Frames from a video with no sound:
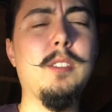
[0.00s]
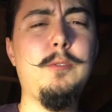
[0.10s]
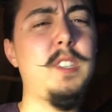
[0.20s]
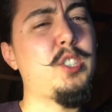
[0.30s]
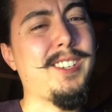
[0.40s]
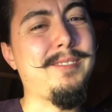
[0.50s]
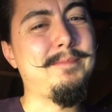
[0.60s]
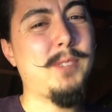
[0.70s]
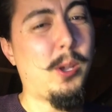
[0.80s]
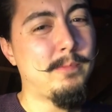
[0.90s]
Fishy,
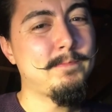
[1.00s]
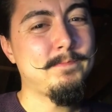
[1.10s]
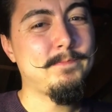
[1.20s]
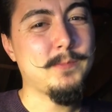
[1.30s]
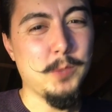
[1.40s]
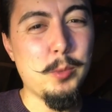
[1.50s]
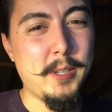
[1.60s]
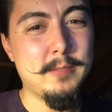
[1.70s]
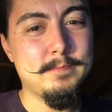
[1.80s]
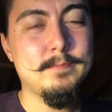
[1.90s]
no? A little
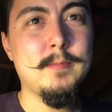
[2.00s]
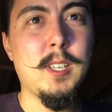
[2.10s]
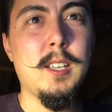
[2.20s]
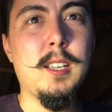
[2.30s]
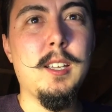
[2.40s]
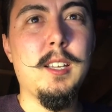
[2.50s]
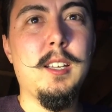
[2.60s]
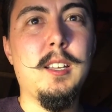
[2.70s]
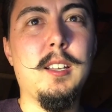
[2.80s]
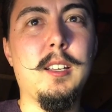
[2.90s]
bit?
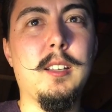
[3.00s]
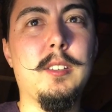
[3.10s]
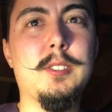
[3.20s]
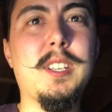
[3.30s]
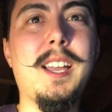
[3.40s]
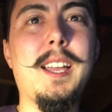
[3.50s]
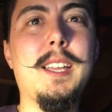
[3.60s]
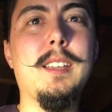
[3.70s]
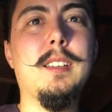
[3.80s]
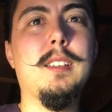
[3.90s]
This
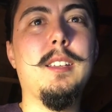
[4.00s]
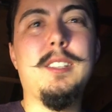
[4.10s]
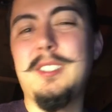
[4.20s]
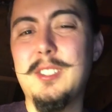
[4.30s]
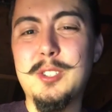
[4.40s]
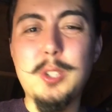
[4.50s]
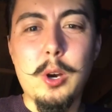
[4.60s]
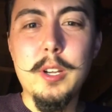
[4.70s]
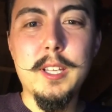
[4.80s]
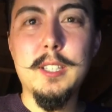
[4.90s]
guy, is he
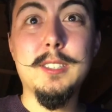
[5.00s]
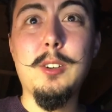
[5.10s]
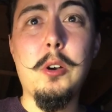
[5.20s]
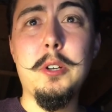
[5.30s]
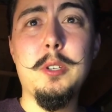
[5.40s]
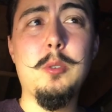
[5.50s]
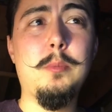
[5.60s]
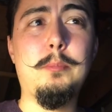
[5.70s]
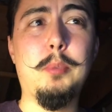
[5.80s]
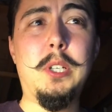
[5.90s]
starting an audio
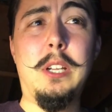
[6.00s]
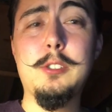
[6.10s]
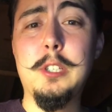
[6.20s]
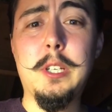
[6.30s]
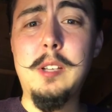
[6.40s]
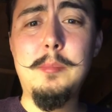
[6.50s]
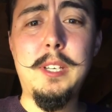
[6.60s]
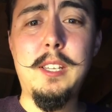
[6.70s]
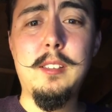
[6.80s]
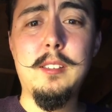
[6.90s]
production
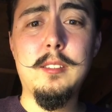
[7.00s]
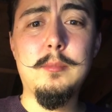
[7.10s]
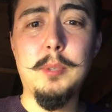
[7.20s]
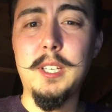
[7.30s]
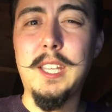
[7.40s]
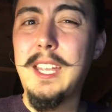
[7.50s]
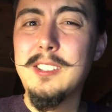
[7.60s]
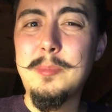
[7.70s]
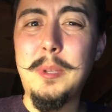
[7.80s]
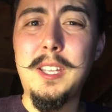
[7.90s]
company, but he
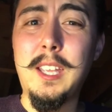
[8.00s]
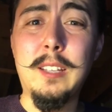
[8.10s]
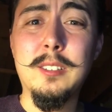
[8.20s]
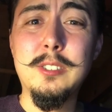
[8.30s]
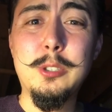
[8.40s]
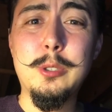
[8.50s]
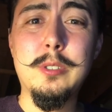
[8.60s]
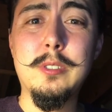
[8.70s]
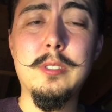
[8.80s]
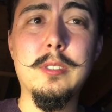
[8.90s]
can't speak English?
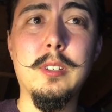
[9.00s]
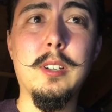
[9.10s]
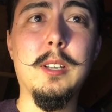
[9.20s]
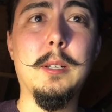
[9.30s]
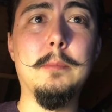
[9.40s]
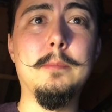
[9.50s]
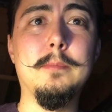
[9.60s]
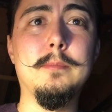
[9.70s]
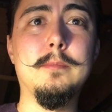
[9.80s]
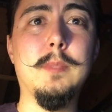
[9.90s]
I'm
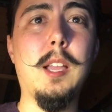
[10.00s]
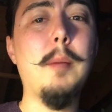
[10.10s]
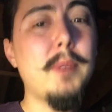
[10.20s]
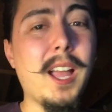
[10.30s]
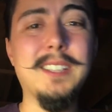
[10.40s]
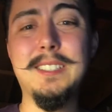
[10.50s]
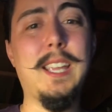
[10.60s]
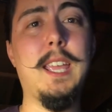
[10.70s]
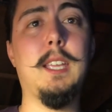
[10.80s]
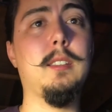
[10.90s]
not
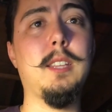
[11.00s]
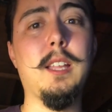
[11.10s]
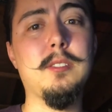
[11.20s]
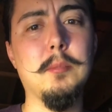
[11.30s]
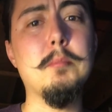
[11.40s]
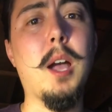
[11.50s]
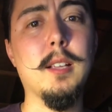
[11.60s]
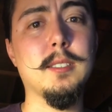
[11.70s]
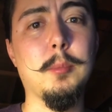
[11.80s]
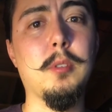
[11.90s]
saying that's
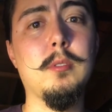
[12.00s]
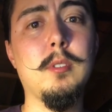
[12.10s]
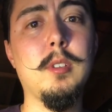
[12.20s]
impossible.